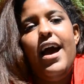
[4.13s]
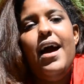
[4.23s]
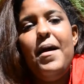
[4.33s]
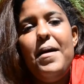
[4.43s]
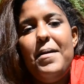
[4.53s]

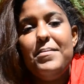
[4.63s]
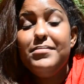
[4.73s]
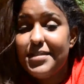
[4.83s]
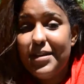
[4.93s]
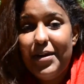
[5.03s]

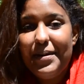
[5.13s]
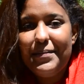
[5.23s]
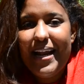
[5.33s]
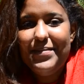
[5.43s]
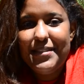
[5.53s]
So
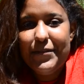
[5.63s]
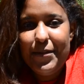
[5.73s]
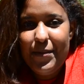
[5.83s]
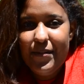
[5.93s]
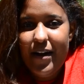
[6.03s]
my name is
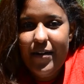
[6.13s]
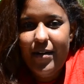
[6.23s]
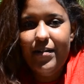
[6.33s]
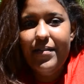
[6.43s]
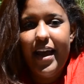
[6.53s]
Tiffany
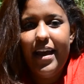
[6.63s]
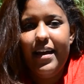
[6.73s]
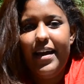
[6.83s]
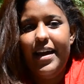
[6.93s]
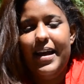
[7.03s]
Marrero,
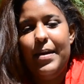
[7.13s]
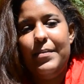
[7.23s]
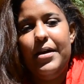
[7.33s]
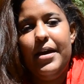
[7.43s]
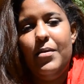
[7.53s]
and I'm
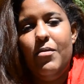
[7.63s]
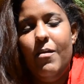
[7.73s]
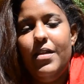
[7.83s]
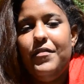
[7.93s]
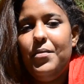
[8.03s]
a
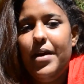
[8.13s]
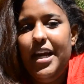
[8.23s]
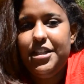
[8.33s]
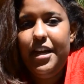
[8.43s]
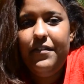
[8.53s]
woman with
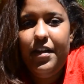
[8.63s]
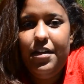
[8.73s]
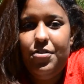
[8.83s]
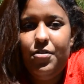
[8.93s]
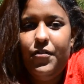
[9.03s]
HIV
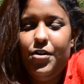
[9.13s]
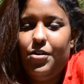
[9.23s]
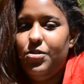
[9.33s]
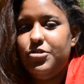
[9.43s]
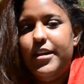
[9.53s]
through
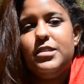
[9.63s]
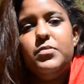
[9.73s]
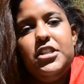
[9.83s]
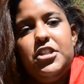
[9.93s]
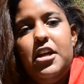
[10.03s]
vertical
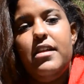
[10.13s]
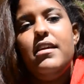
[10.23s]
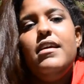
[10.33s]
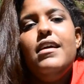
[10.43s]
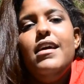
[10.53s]
transmission.
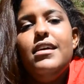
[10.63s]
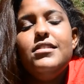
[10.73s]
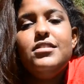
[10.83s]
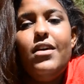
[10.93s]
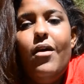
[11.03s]

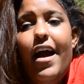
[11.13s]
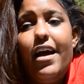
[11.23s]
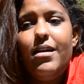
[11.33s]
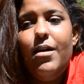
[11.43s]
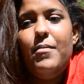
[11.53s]
So I
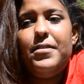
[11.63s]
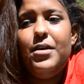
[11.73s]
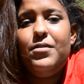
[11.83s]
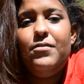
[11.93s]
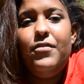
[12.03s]
come, I
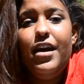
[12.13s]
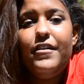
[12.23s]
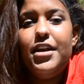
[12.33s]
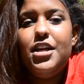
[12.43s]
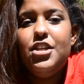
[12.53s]
think, with a
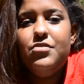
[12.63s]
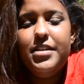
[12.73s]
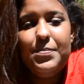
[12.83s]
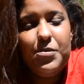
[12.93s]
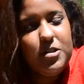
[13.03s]
very
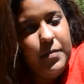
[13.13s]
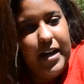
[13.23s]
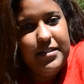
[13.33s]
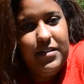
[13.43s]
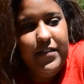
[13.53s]
unique
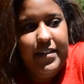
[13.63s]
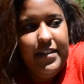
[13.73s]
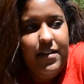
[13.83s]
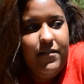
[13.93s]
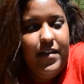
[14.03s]
perspective in
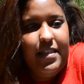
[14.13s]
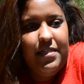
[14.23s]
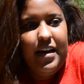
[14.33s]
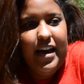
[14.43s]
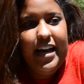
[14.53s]
the event
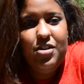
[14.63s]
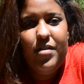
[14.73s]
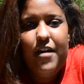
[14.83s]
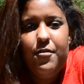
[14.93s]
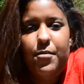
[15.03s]
that I don't
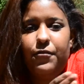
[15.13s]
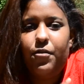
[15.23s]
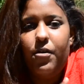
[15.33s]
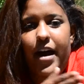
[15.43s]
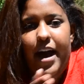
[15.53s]
have a
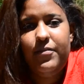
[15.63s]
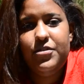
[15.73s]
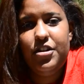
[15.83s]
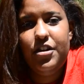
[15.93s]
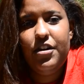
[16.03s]
before or
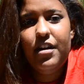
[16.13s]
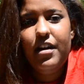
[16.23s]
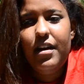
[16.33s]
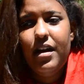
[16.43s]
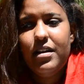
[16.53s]
after
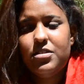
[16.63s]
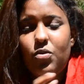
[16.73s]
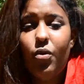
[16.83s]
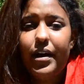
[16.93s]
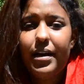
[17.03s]

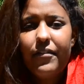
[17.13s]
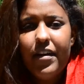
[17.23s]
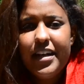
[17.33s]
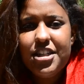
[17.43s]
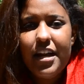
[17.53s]
story of
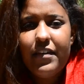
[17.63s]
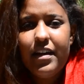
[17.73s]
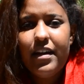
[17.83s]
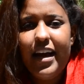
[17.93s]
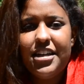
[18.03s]

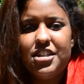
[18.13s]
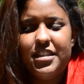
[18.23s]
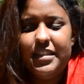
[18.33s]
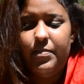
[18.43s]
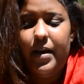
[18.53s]
HIV.
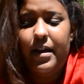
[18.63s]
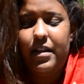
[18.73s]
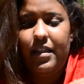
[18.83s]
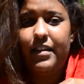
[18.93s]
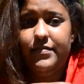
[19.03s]
It's my
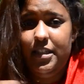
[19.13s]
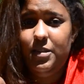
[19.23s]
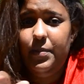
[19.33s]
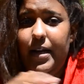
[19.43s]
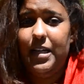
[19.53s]
lived
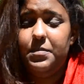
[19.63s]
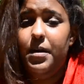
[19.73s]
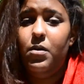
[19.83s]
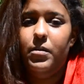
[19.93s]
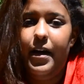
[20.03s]
experience my
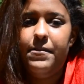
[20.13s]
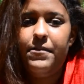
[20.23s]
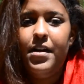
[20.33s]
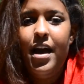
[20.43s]
whole life.